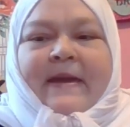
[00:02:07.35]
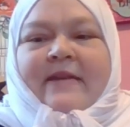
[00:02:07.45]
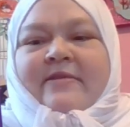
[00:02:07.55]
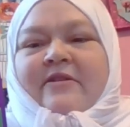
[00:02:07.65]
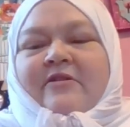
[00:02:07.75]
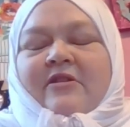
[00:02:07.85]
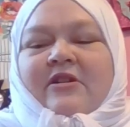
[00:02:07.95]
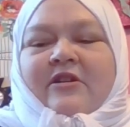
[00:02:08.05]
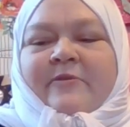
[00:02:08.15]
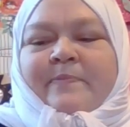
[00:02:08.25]
And there
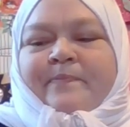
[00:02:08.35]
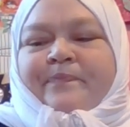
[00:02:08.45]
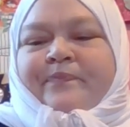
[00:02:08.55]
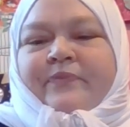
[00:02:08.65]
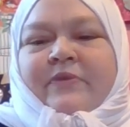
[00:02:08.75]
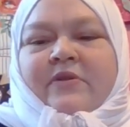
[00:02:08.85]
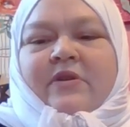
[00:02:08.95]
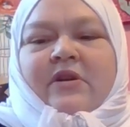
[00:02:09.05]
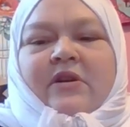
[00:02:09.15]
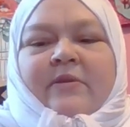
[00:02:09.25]
are
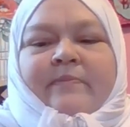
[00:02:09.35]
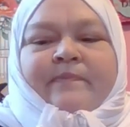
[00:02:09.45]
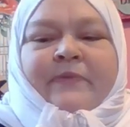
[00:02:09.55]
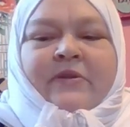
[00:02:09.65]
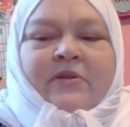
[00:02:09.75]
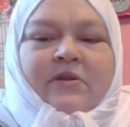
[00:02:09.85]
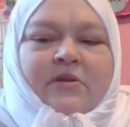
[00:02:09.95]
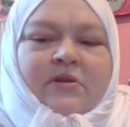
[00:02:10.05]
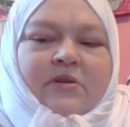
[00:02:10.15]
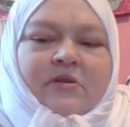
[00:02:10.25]
um,
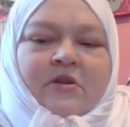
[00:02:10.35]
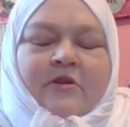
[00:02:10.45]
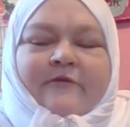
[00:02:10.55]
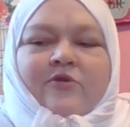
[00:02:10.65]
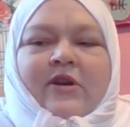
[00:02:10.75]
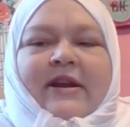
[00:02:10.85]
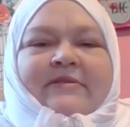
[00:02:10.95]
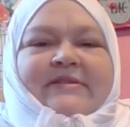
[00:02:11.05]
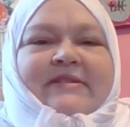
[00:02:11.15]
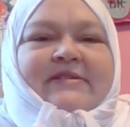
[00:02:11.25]
four
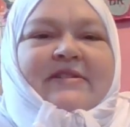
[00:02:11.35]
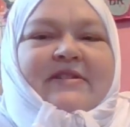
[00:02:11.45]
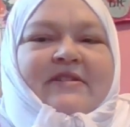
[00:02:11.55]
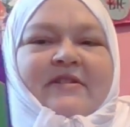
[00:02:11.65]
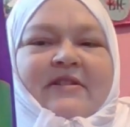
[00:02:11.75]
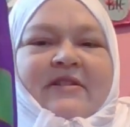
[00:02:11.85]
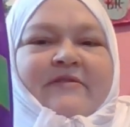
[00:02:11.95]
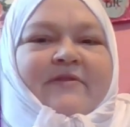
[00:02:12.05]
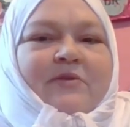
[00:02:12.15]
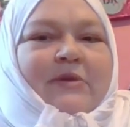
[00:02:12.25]
ounces
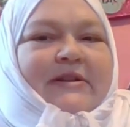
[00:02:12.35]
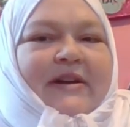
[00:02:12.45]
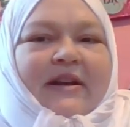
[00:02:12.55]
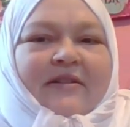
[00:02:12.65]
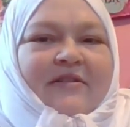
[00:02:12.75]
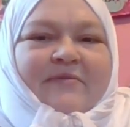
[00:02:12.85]
for one dollar.